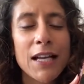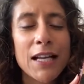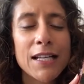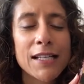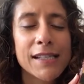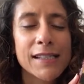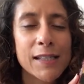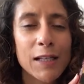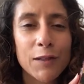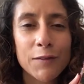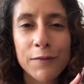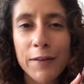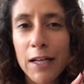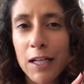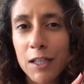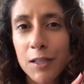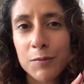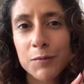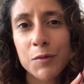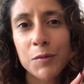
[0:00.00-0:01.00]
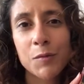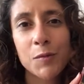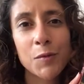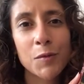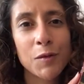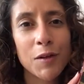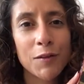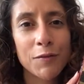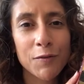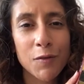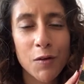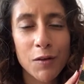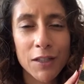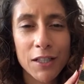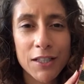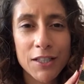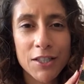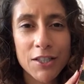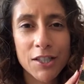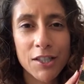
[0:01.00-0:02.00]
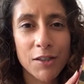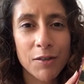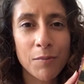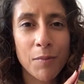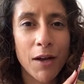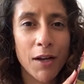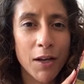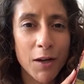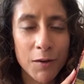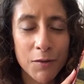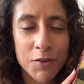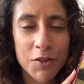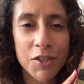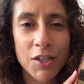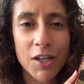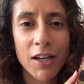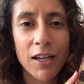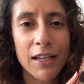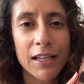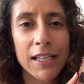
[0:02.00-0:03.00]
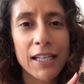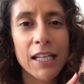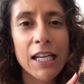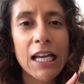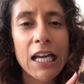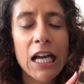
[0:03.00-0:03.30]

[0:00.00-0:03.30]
self-help, the more I've gone into my own journey,